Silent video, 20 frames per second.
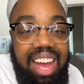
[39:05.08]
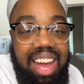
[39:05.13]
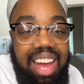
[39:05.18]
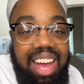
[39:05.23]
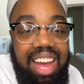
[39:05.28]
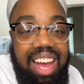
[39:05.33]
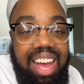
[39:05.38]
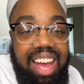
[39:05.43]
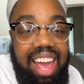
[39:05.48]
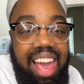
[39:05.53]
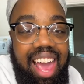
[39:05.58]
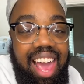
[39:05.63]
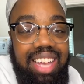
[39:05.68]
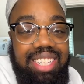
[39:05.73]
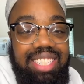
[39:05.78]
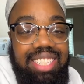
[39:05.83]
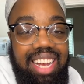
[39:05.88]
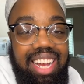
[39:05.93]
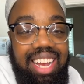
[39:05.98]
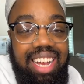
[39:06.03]
Uh,
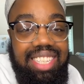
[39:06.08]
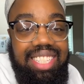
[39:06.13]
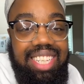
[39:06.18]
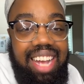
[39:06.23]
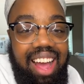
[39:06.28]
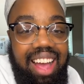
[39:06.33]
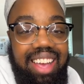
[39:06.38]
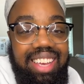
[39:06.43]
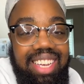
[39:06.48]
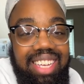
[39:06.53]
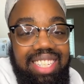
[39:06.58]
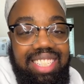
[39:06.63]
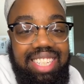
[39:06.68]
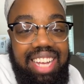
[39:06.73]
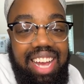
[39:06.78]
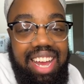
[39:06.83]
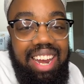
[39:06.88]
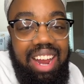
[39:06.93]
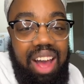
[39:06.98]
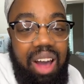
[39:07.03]
ex uh, Tanya
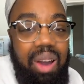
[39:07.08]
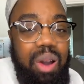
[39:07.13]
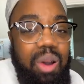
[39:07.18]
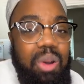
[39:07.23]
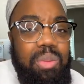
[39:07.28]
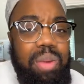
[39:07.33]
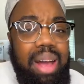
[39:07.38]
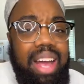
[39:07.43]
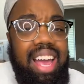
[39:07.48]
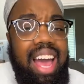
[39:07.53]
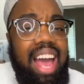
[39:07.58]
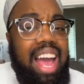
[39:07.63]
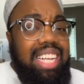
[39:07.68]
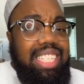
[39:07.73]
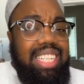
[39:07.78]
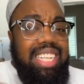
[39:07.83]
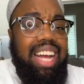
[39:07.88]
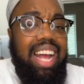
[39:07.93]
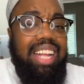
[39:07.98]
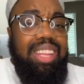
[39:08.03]
said, "Oh my
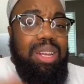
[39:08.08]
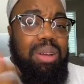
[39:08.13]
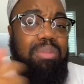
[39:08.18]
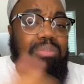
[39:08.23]
gosh, she got